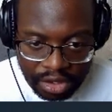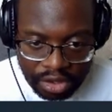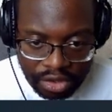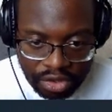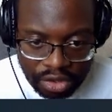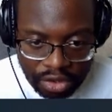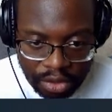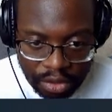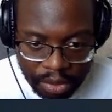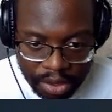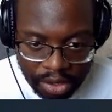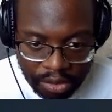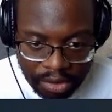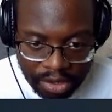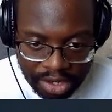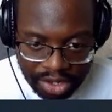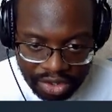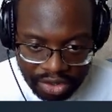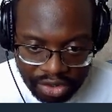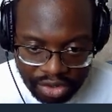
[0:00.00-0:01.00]
so here
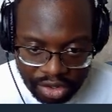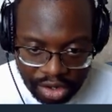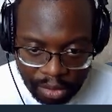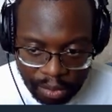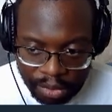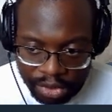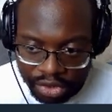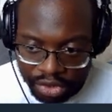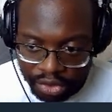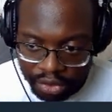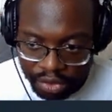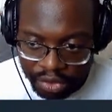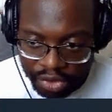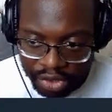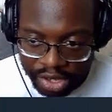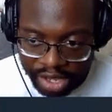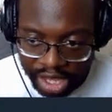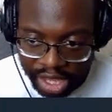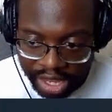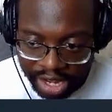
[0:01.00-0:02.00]
it is, dot reduce,
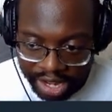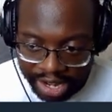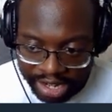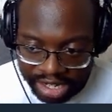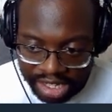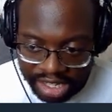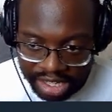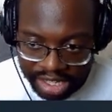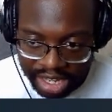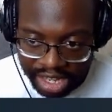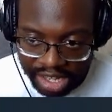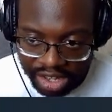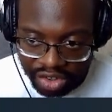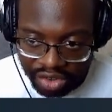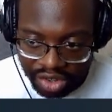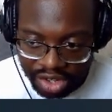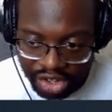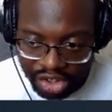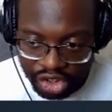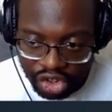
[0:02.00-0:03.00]
it actually
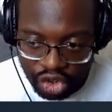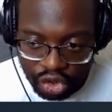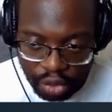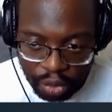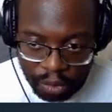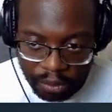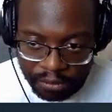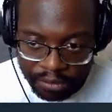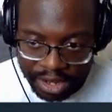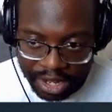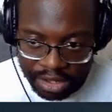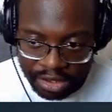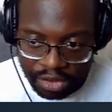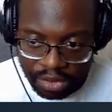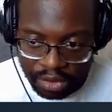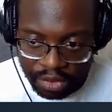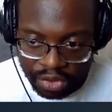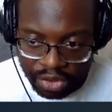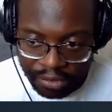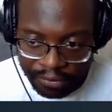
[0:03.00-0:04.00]
takes in 2
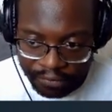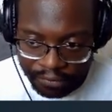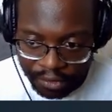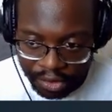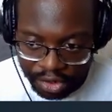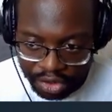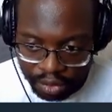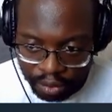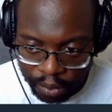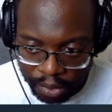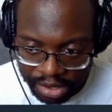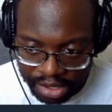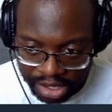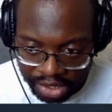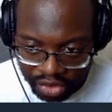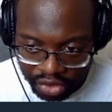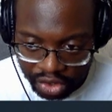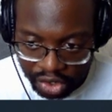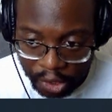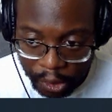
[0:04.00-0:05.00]
values. The first one
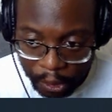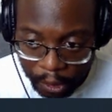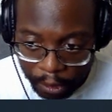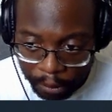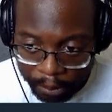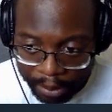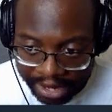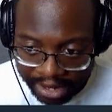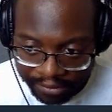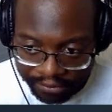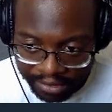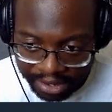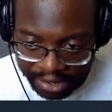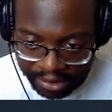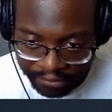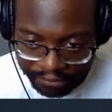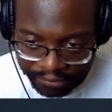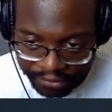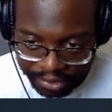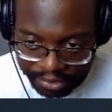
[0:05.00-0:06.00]
is the callback
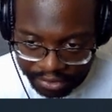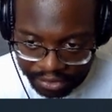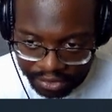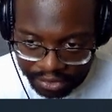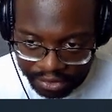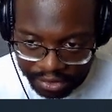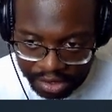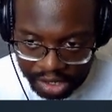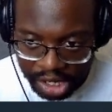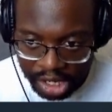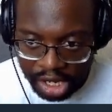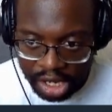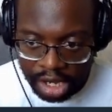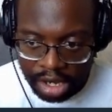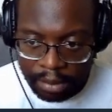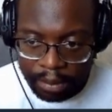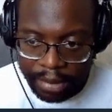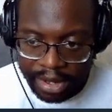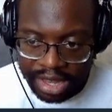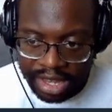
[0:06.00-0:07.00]
function,
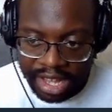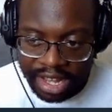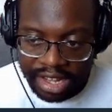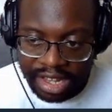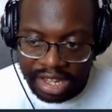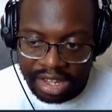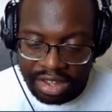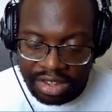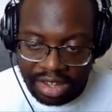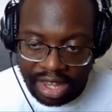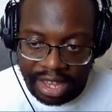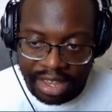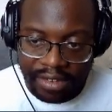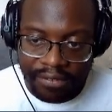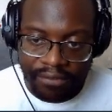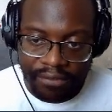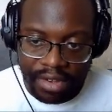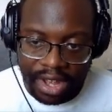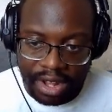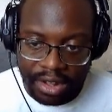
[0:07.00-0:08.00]
but then the
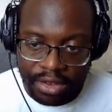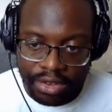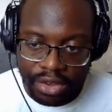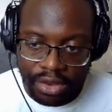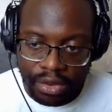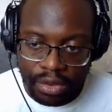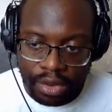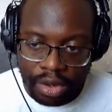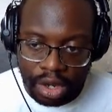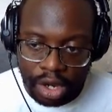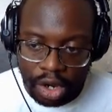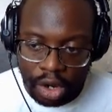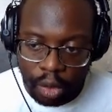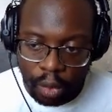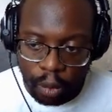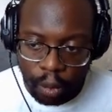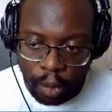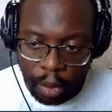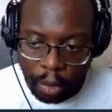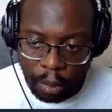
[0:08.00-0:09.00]
second value
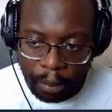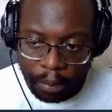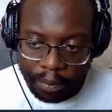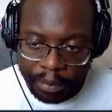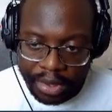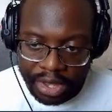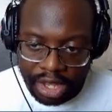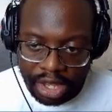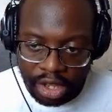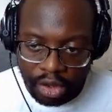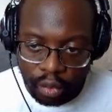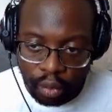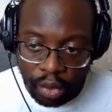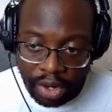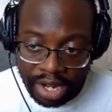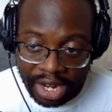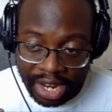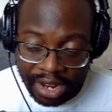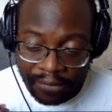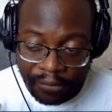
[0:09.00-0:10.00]
will be
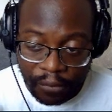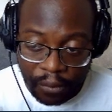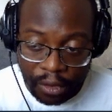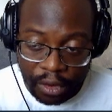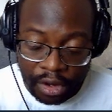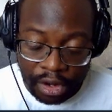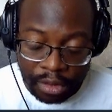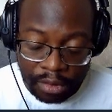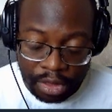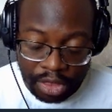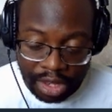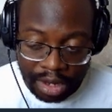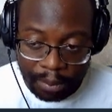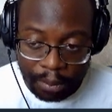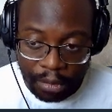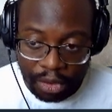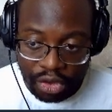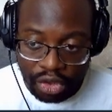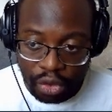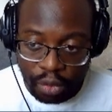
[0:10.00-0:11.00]
whatever
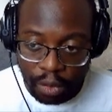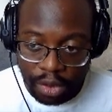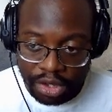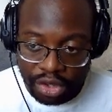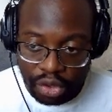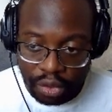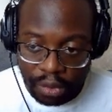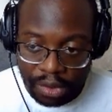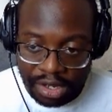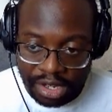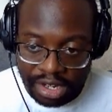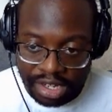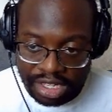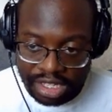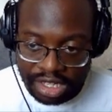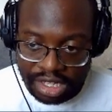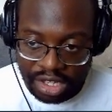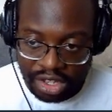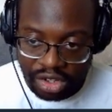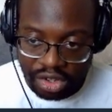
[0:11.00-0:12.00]
number you want to
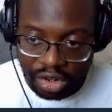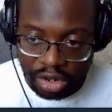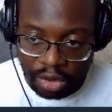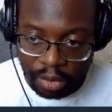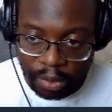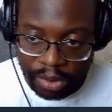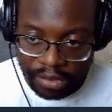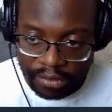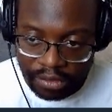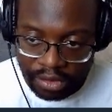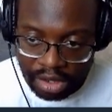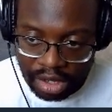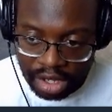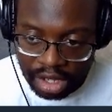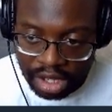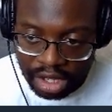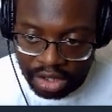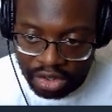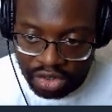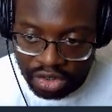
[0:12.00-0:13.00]
initially start with.
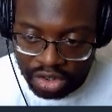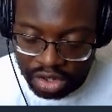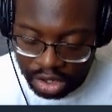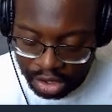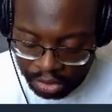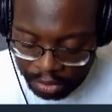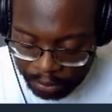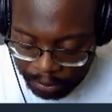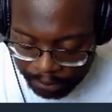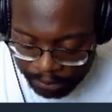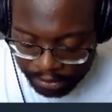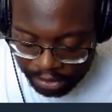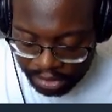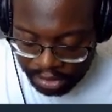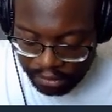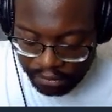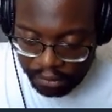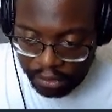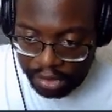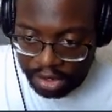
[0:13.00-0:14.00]
So
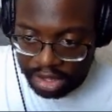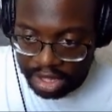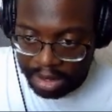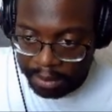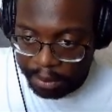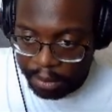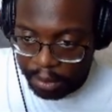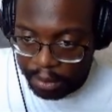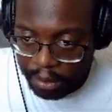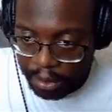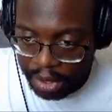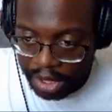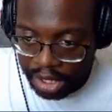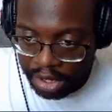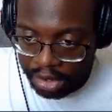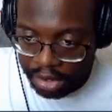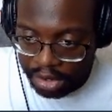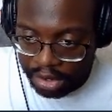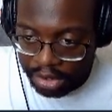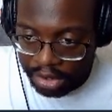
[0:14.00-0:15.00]
for example,
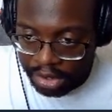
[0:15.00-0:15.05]
here